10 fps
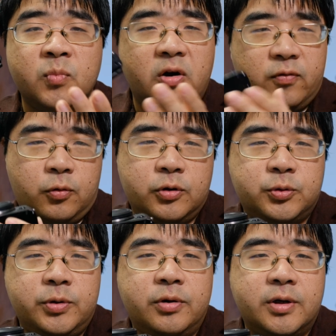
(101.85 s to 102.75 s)
Of course,
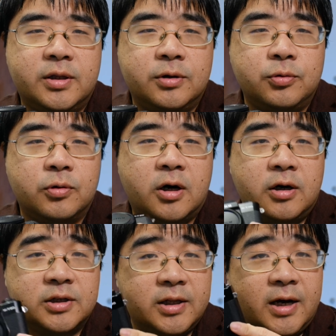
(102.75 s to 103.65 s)
we don't get the dual
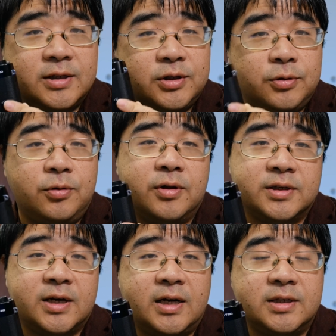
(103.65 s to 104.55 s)
card slots due to the
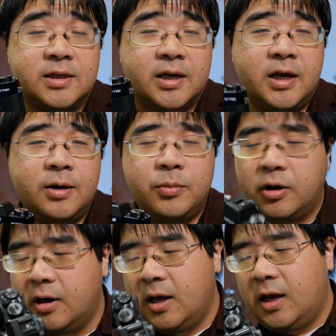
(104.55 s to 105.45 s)
size of the camera,